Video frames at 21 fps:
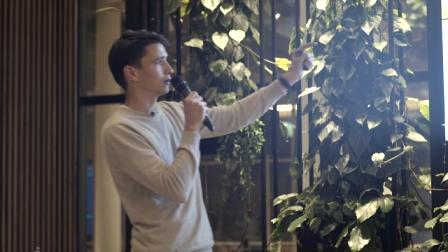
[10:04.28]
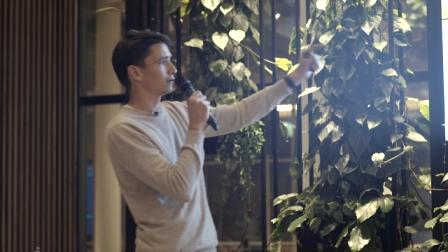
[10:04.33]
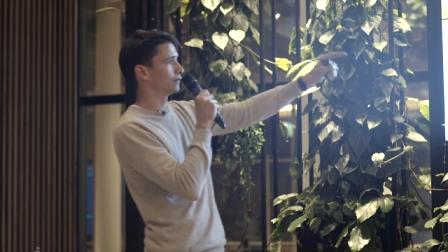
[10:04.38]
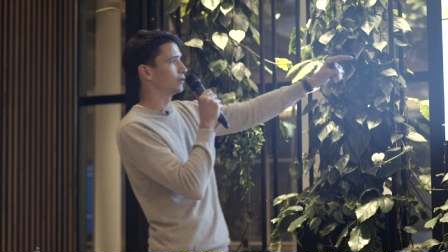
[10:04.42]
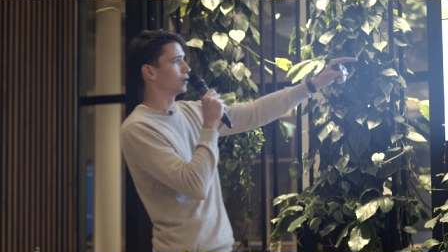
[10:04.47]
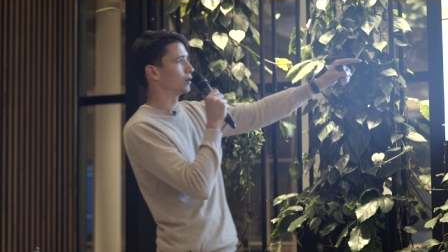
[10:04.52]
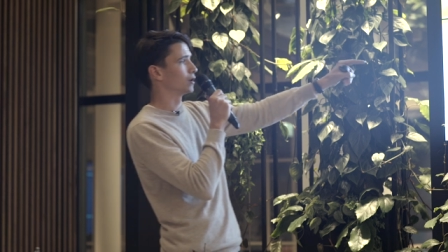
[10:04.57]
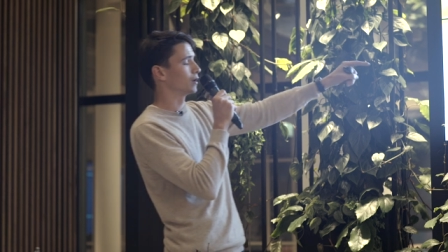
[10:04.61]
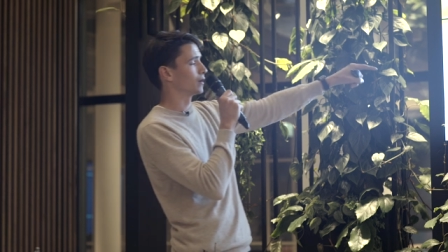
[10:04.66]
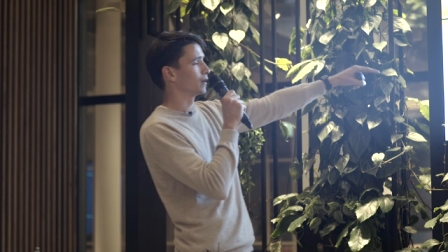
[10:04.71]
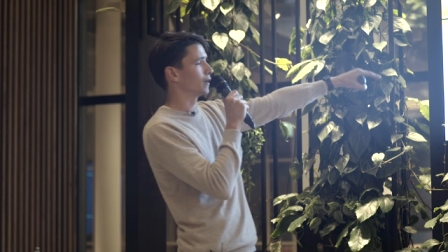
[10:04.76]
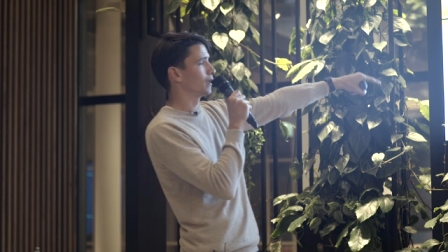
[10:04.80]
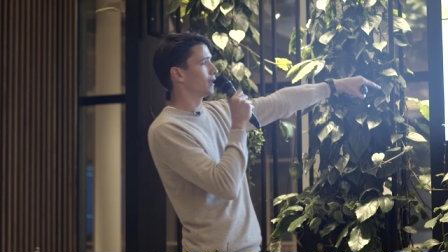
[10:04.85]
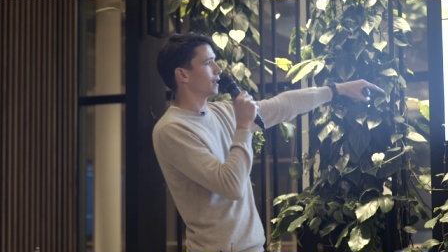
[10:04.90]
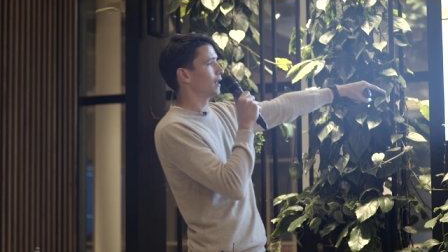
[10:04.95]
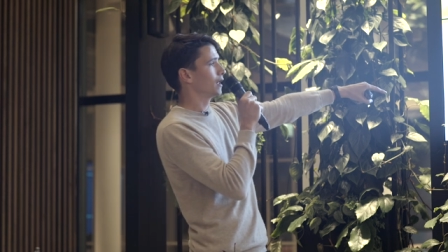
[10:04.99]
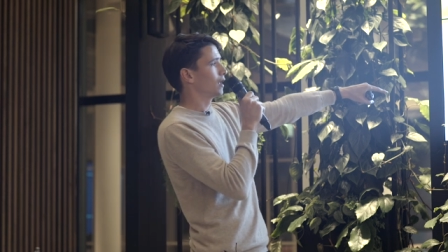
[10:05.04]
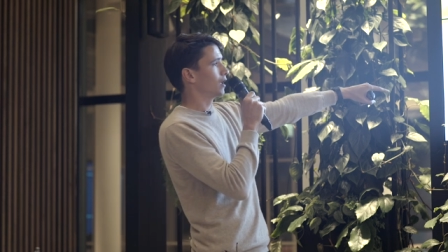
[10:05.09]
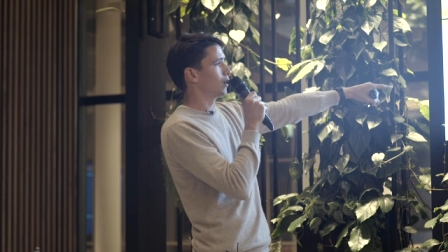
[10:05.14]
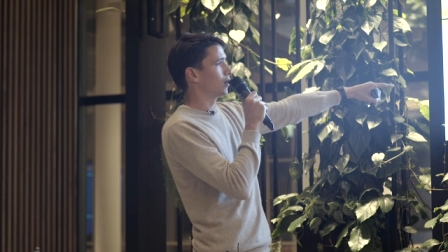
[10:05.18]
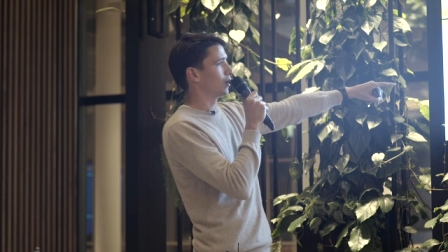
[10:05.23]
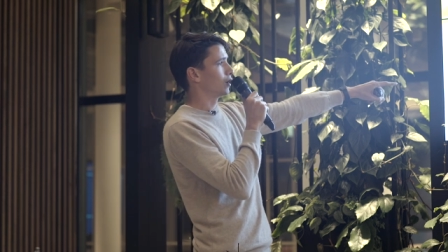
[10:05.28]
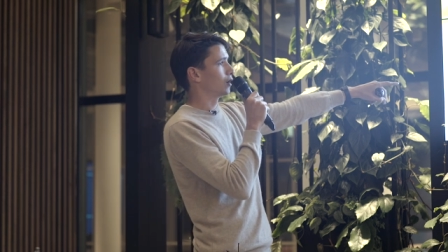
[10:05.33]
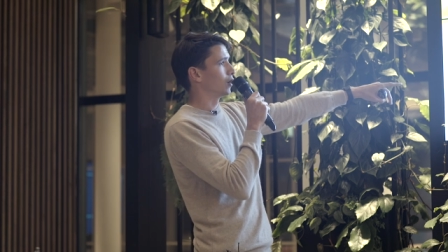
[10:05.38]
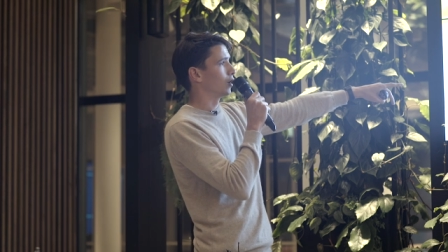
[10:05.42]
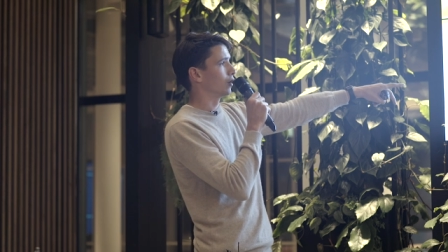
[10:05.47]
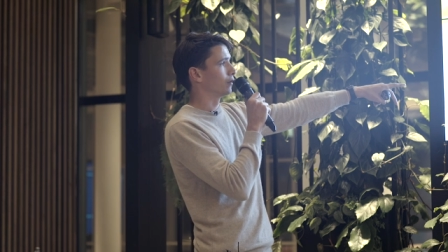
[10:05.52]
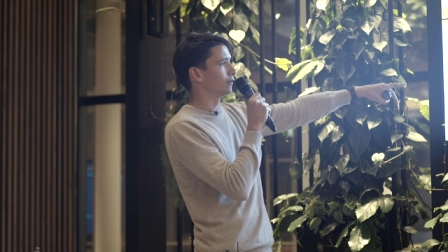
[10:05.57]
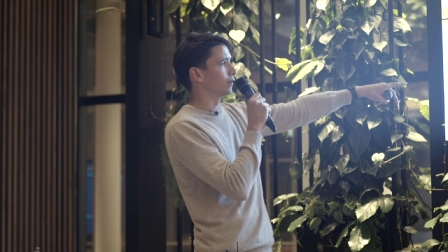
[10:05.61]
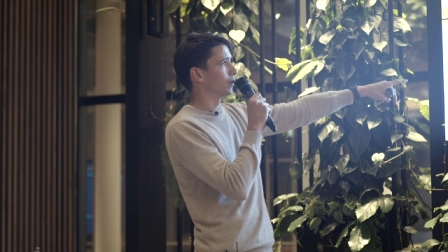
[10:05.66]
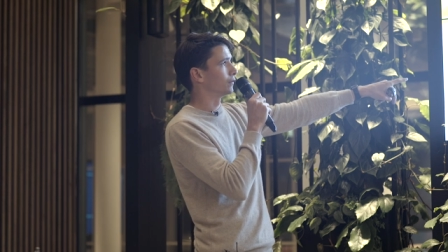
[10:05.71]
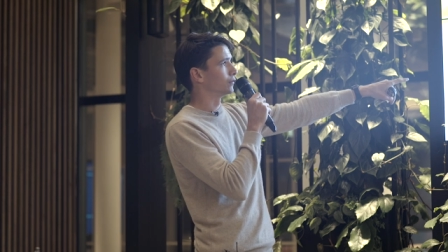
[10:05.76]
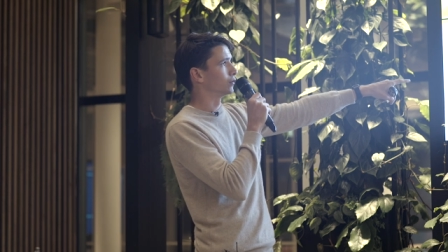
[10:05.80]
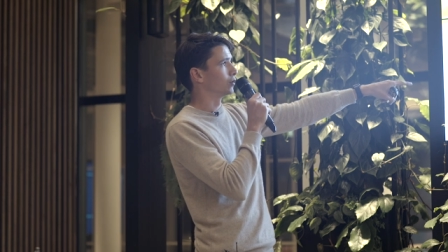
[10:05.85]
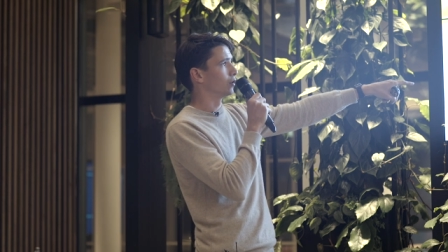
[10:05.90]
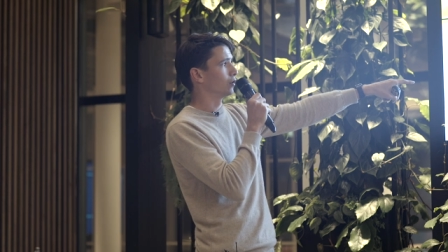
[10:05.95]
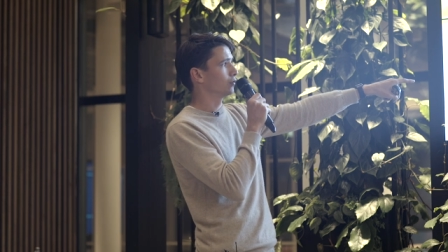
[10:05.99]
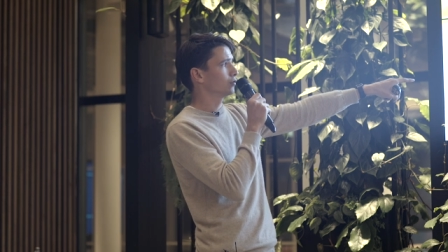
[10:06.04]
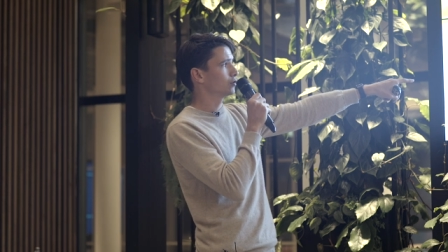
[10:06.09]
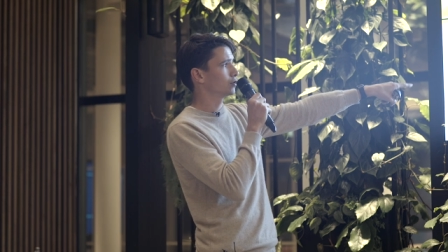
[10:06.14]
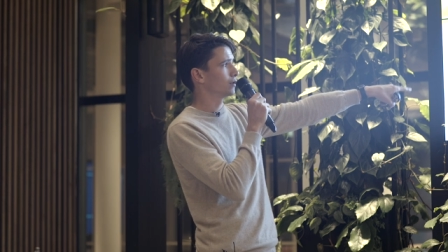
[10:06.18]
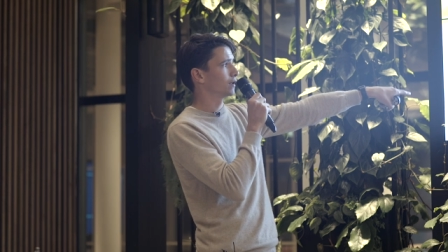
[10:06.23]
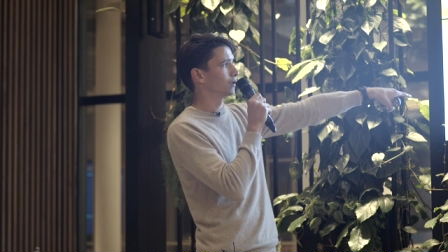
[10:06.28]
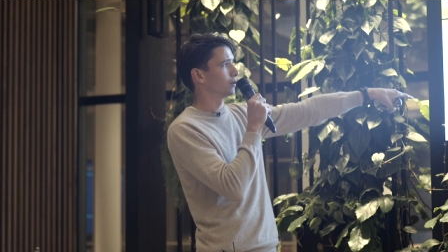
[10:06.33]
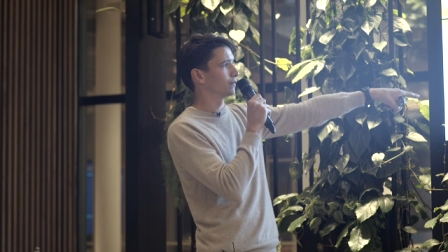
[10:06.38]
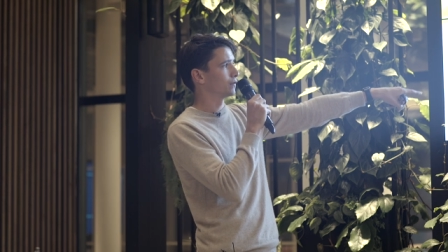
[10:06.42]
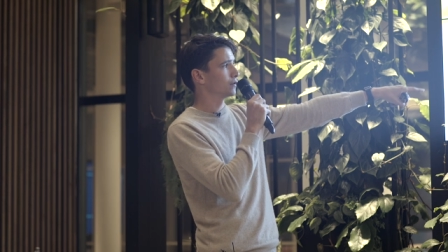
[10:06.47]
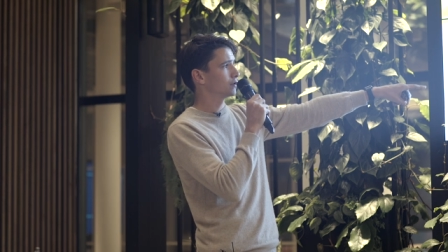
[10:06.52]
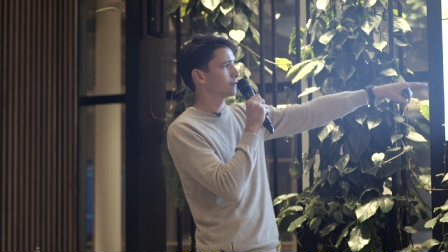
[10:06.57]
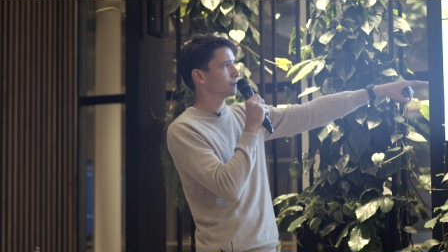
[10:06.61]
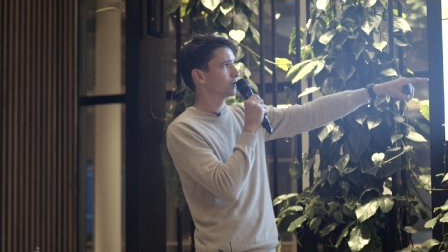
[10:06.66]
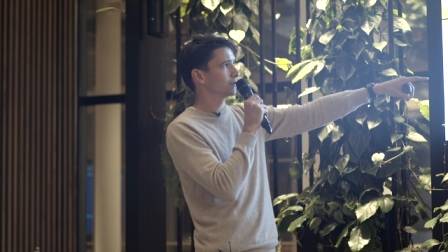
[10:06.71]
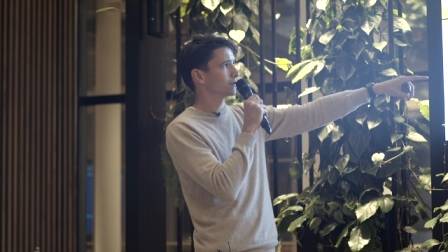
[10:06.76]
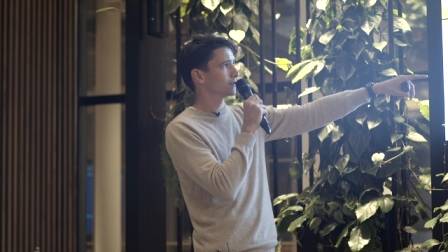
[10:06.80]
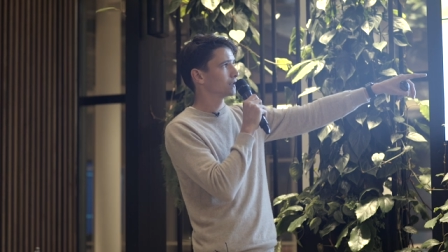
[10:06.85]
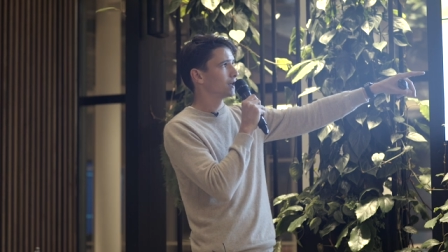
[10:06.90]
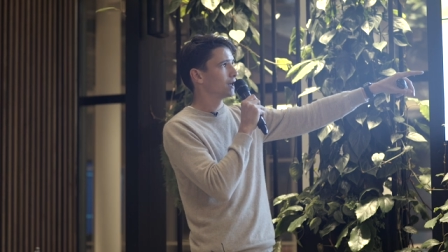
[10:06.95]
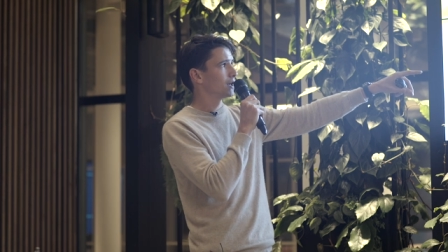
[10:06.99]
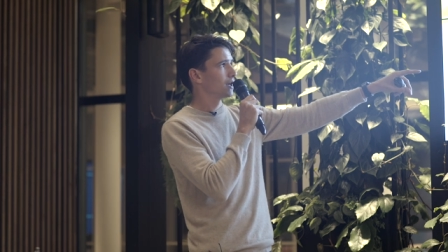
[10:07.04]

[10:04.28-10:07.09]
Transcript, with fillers: of the uh, of, of the launch during the first month.